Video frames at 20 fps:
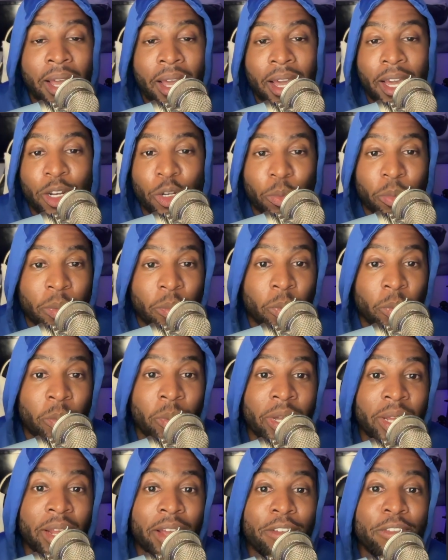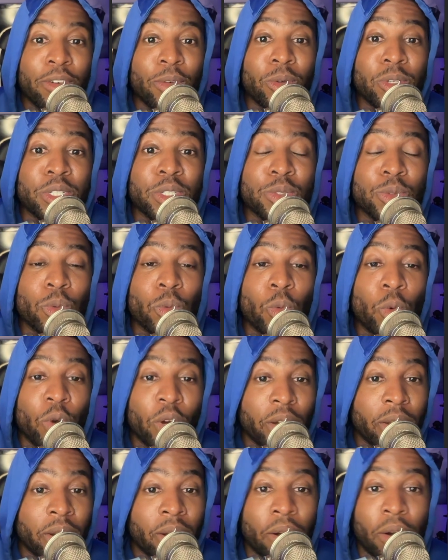I know people pay that for just
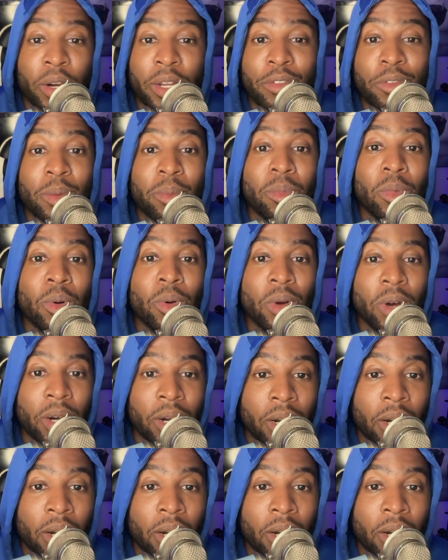1 or even more.